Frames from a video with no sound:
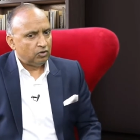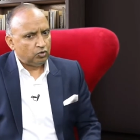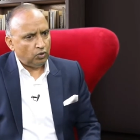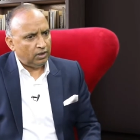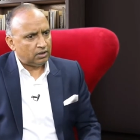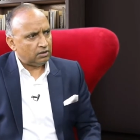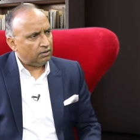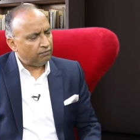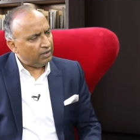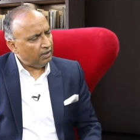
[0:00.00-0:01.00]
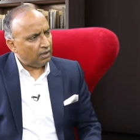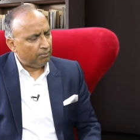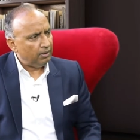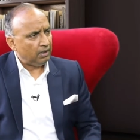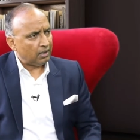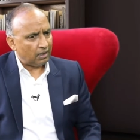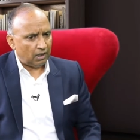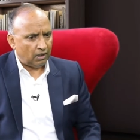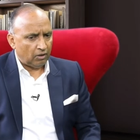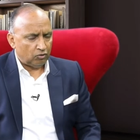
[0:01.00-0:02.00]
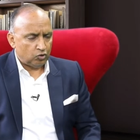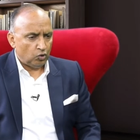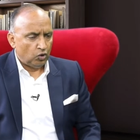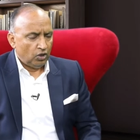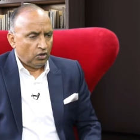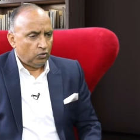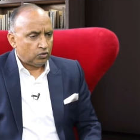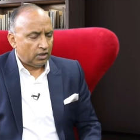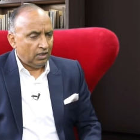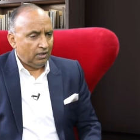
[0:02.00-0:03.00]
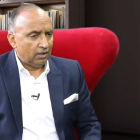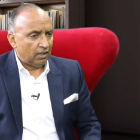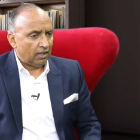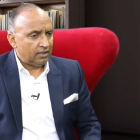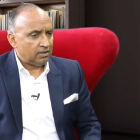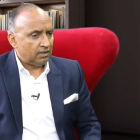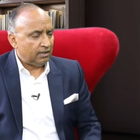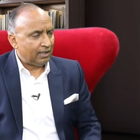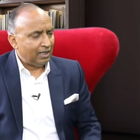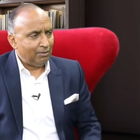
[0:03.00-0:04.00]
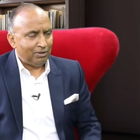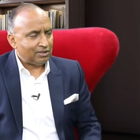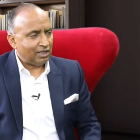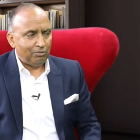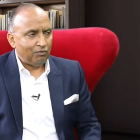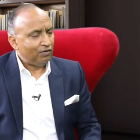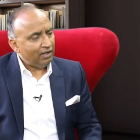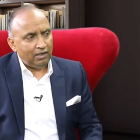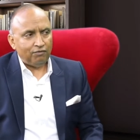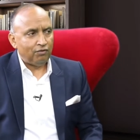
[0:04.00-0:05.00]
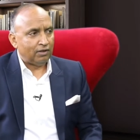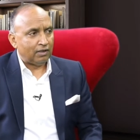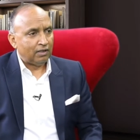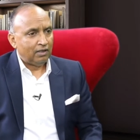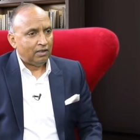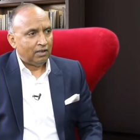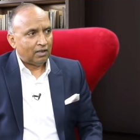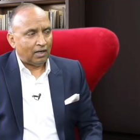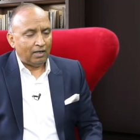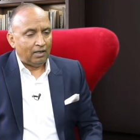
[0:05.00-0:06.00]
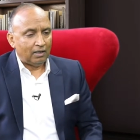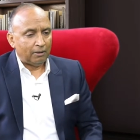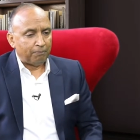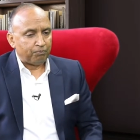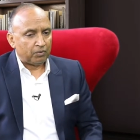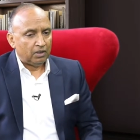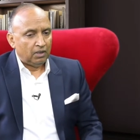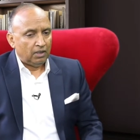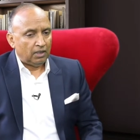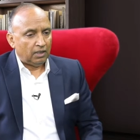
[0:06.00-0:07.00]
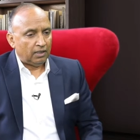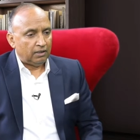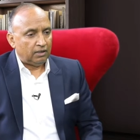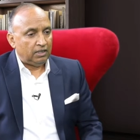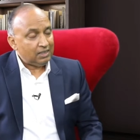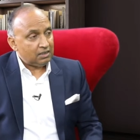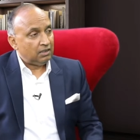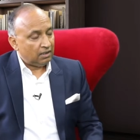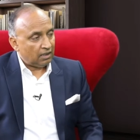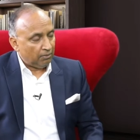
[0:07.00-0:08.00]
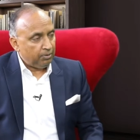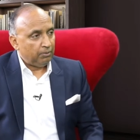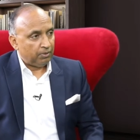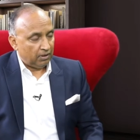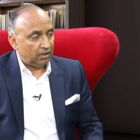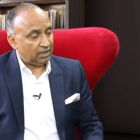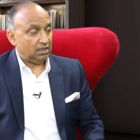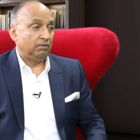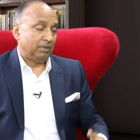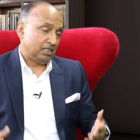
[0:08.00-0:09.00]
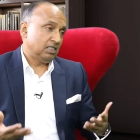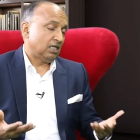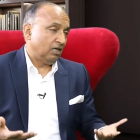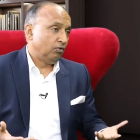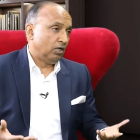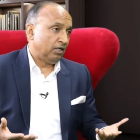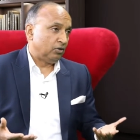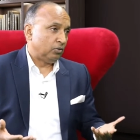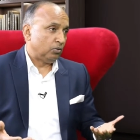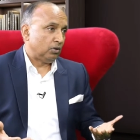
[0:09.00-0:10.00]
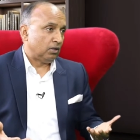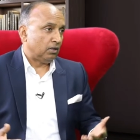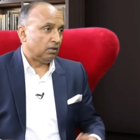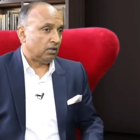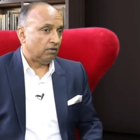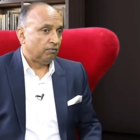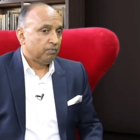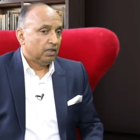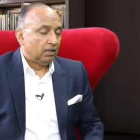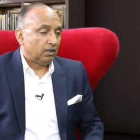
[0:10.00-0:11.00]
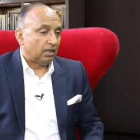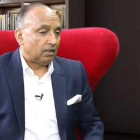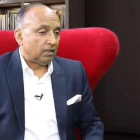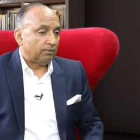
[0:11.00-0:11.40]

So it's very humbling, and also you suddenly realize that the dynamics can be very different. And the young people, and that's the message I would like to give, that